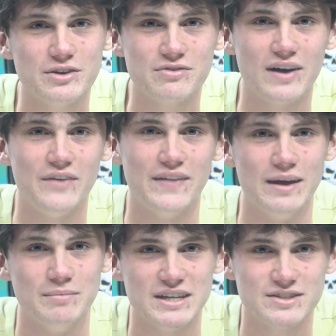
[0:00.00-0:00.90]
found
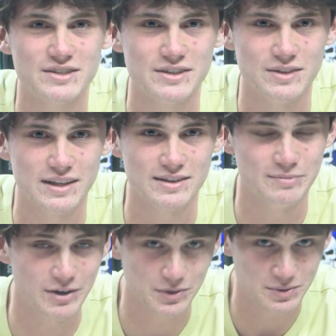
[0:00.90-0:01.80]
that, make sure you let
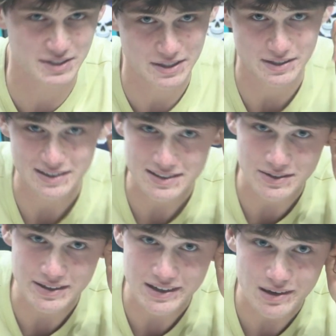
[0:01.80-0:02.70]
them know it was good, because
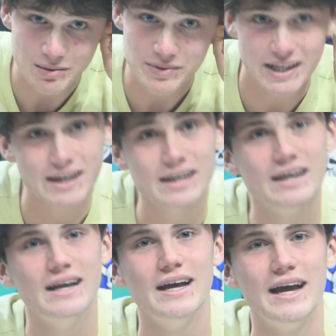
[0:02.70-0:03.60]
you didn't know that.
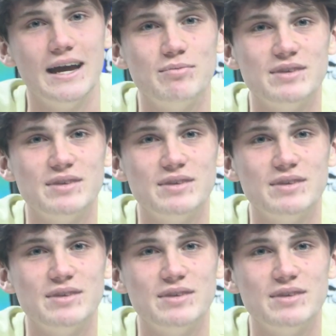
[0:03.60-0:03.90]
AP